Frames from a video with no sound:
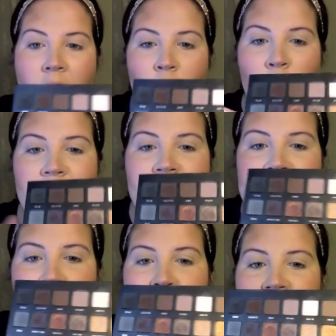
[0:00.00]
With
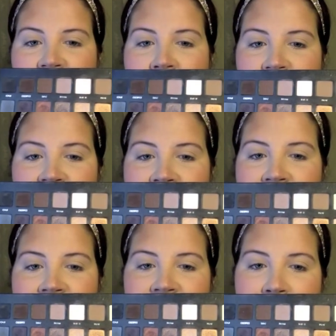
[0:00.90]
this brush, I'm just
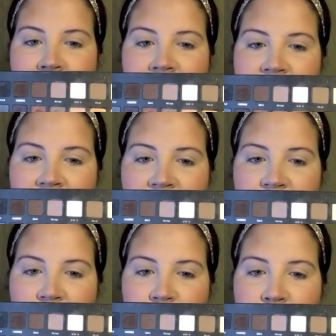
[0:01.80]
going to dip it into
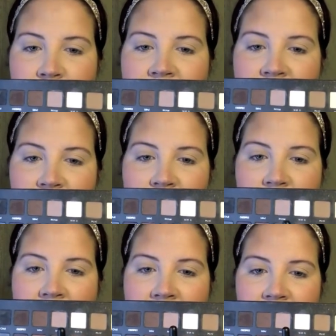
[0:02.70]
two pretty neutral
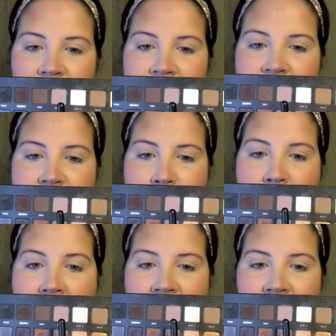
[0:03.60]
colors, the
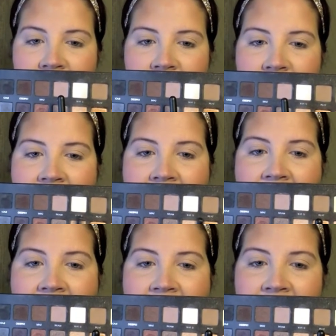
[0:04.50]
mauve
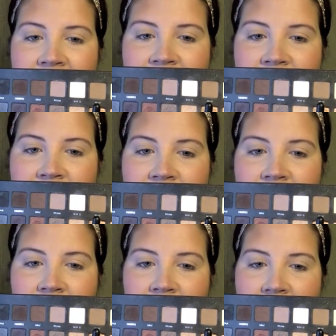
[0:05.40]
and
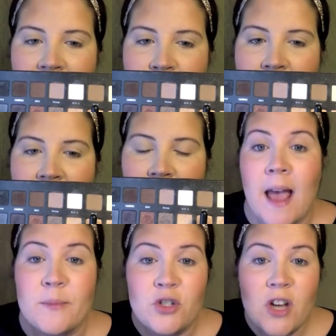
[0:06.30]
the light brown.
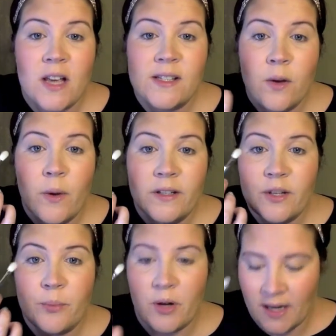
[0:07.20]
I'm just going
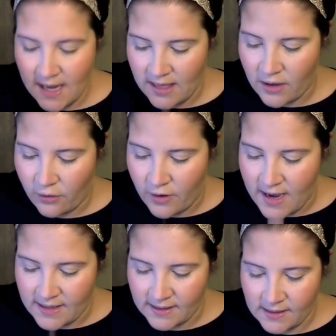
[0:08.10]
to put it in the
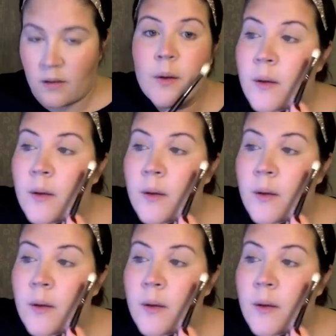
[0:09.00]
crease.